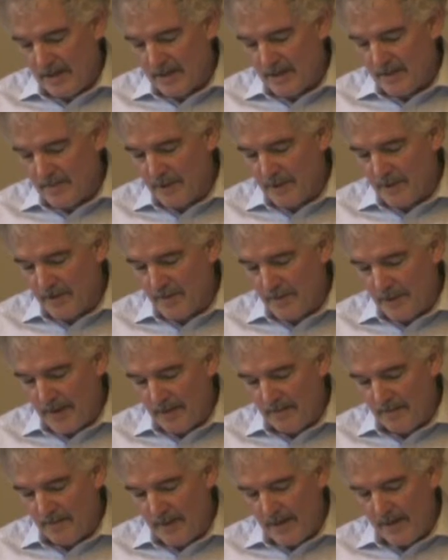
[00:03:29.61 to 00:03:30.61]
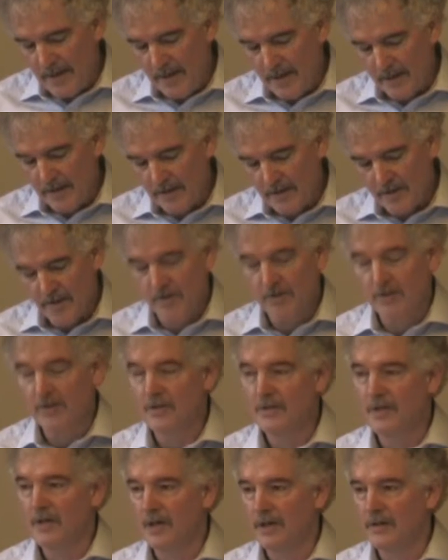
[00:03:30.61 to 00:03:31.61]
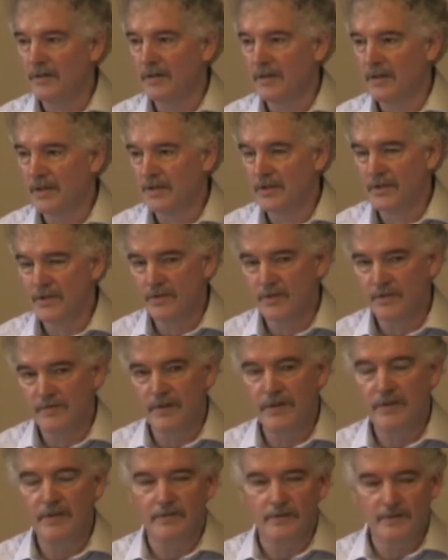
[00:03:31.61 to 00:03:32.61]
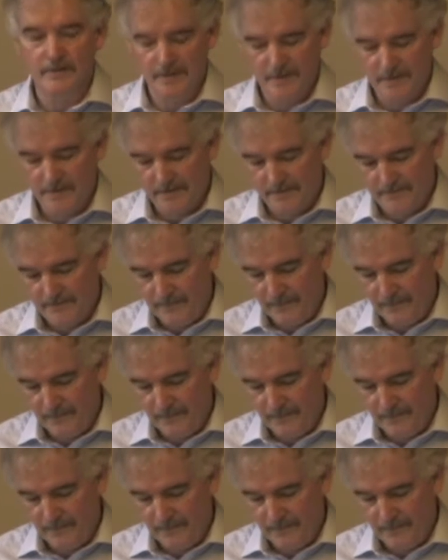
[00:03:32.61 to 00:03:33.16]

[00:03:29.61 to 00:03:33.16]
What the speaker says: is as much about making decisions under conditions of ignorance